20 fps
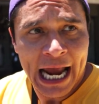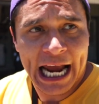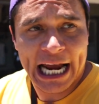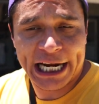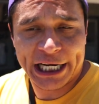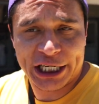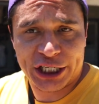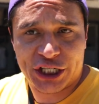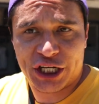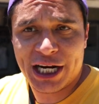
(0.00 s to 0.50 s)

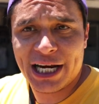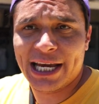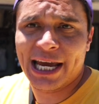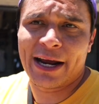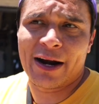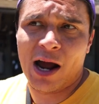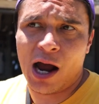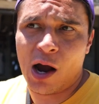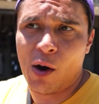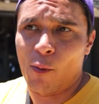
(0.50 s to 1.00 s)
and she
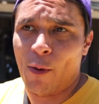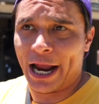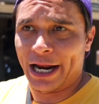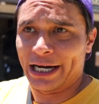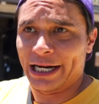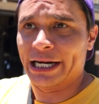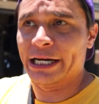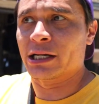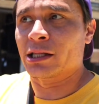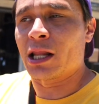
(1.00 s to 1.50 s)
cannot
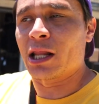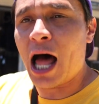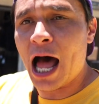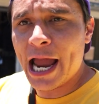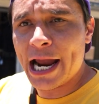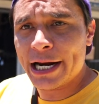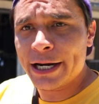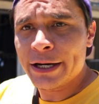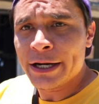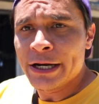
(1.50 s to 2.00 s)
wait in
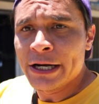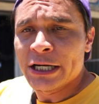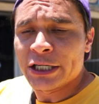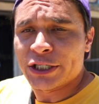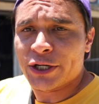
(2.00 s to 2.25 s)
line.